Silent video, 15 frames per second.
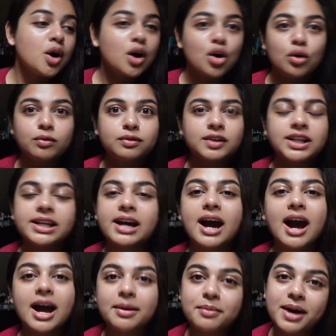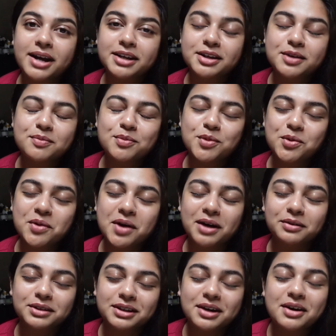hopefully I might move
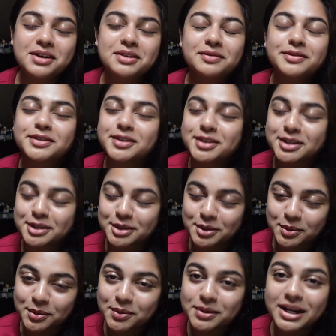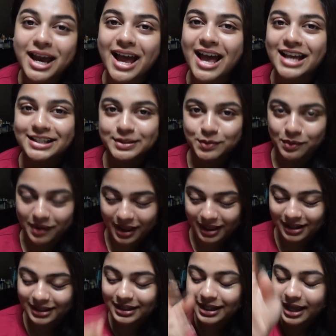out soon as
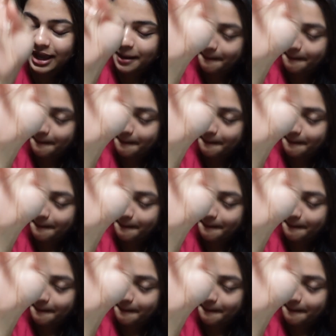well.